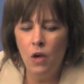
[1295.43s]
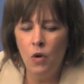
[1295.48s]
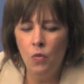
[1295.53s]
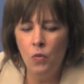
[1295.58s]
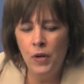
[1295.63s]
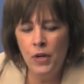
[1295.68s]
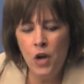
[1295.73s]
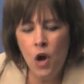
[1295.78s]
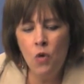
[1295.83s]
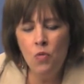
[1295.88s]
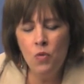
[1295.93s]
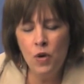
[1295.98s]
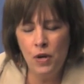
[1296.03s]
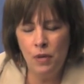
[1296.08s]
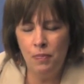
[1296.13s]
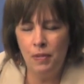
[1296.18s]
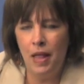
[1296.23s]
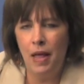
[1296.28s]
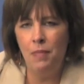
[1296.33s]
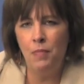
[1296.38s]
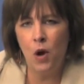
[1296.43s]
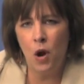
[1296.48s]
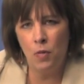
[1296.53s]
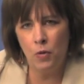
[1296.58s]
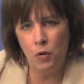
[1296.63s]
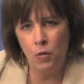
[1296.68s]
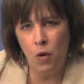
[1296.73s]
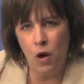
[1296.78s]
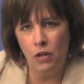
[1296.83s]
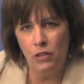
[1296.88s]
We don't want to play
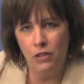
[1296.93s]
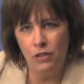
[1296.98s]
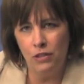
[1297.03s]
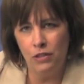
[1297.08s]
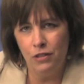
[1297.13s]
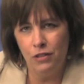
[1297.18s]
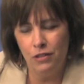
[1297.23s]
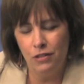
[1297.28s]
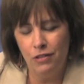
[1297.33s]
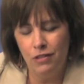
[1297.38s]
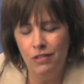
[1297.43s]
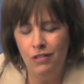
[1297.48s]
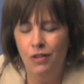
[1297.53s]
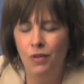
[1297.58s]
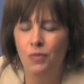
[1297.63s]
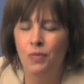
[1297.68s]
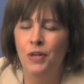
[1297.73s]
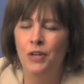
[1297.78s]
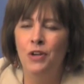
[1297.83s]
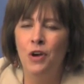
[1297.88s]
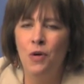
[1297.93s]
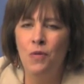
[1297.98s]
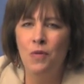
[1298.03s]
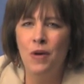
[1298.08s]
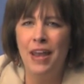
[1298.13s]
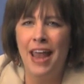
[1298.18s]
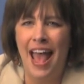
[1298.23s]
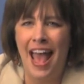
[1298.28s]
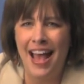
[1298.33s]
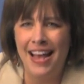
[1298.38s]
Barbara Walters. We don't
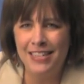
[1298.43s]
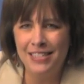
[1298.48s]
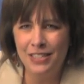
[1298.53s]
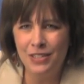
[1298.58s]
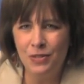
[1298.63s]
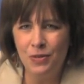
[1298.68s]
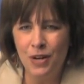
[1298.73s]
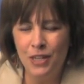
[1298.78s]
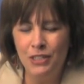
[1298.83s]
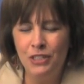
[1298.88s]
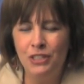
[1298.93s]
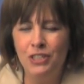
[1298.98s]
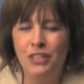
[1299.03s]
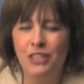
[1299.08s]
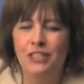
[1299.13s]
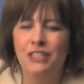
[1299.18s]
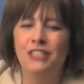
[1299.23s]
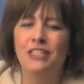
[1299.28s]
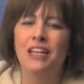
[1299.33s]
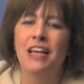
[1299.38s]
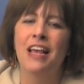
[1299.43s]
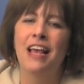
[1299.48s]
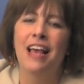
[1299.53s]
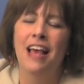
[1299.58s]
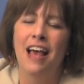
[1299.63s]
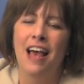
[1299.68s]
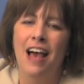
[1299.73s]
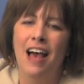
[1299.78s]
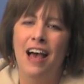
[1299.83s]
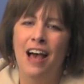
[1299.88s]
want to ask questions
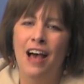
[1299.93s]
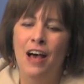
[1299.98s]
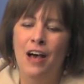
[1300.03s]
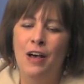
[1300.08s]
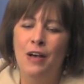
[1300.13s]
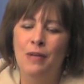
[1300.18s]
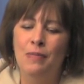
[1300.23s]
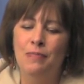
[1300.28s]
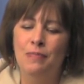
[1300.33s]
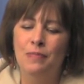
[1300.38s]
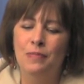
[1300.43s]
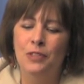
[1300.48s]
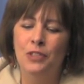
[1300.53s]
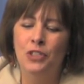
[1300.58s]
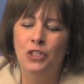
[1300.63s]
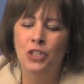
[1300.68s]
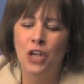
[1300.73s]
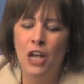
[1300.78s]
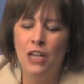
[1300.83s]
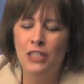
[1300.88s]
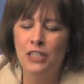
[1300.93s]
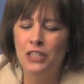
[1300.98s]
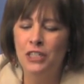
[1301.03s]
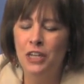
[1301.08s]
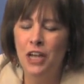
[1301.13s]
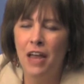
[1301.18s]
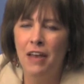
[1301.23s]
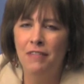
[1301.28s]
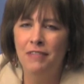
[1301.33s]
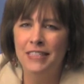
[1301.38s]
just
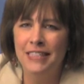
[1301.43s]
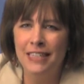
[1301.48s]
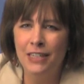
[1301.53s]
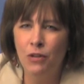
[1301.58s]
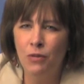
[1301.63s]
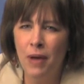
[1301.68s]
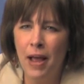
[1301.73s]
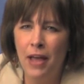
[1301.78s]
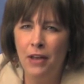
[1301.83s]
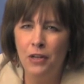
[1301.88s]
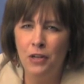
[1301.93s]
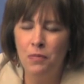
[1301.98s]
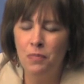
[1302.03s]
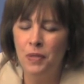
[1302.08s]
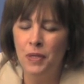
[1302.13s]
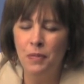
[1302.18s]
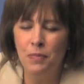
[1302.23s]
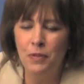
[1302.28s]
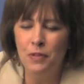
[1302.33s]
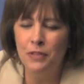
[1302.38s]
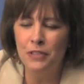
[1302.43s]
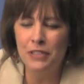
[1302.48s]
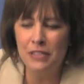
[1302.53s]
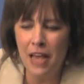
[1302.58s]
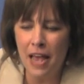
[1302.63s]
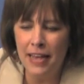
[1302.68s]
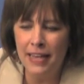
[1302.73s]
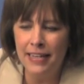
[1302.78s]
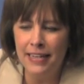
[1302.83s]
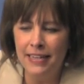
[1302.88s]
to kind of dig around in people's
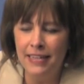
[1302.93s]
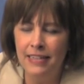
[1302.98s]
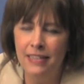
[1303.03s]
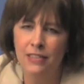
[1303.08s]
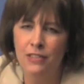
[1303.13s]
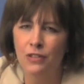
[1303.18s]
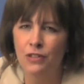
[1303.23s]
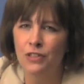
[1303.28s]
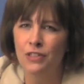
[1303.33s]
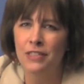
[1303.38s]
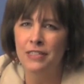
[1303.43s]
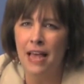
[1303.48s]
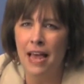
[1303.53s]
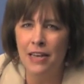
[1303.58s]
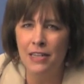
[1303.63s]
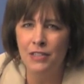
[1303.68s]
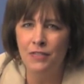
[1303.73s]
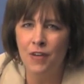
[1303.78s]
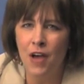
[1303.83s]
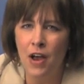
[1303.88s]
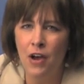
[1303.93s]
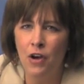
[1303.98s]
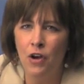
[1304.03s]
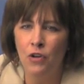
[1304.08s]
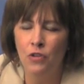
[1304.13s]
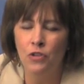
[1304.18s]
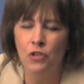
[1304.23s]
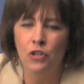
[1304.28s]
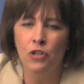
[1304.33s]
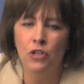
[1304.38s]
psyches or to satisfy our
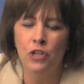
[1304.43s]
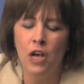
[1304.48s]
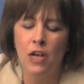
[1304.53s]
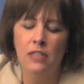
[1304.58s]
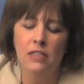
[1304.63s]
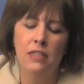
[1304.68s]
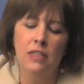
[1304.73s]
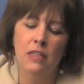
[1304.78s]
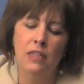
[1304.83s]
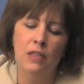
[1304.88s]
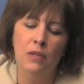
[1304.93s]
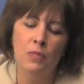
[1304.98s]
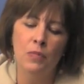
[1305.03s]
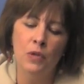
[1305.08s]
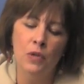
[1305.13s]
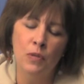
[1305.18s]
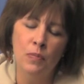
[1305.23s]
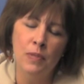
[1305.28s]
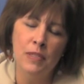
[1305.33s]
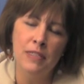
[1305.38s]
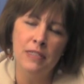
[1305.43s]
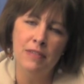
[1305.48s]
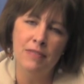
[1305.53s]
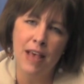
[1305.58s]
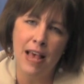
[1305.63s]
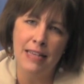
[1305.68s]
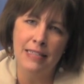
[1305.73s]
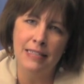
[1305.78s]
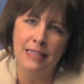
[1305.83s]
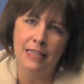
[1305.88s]
own curiosity. The purpose of
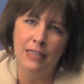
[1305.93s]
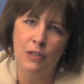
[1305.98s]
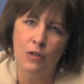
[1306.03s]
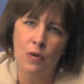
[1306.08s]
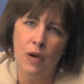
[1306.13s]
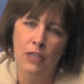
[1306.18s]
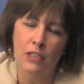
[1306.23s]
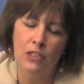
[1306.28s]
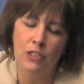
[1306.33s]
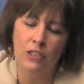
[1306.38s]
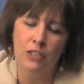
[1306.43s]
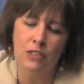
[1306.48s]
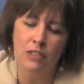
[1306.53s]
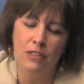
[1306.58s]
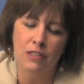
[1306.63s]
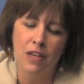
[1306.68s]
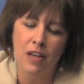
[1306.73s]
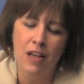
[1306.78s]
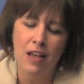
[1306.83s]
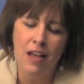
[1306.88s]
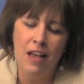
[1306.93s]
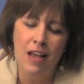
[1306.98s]
asking questions,